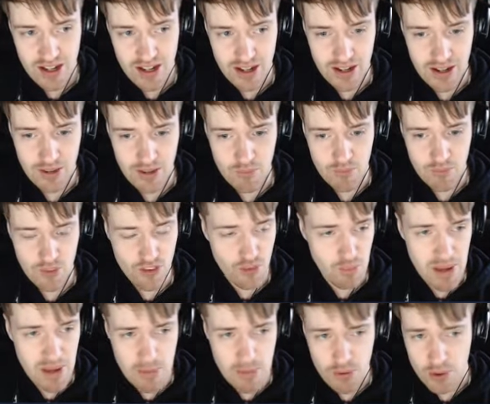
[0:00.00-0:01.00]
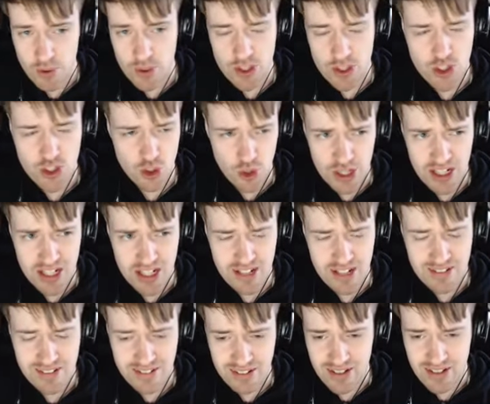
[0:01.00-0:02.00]
Um, for people who are
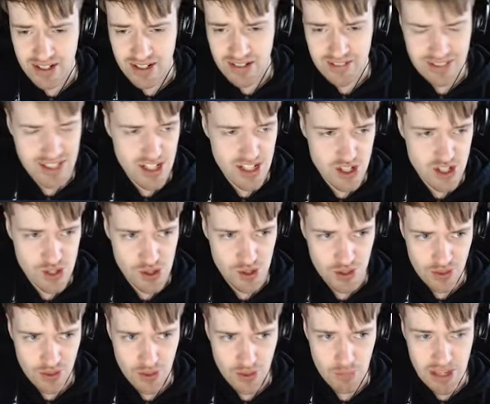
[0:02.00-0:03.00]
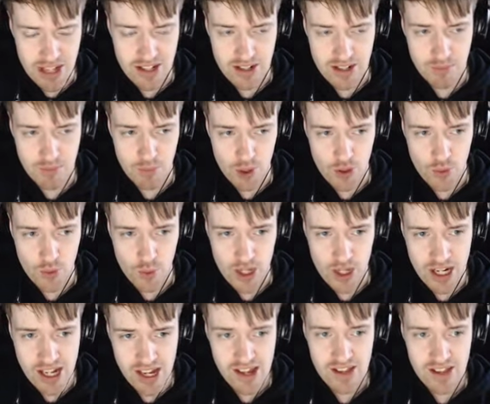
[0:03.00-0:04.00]
joining like later than the beginning, by the
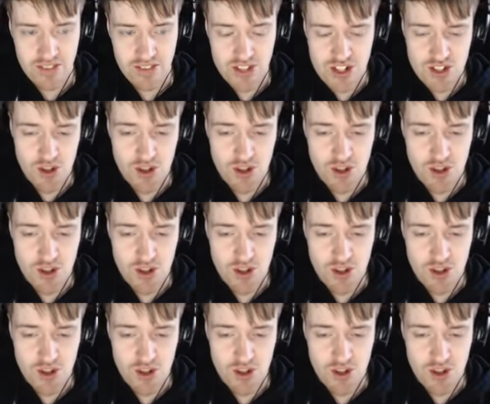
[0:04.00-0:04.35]
way, this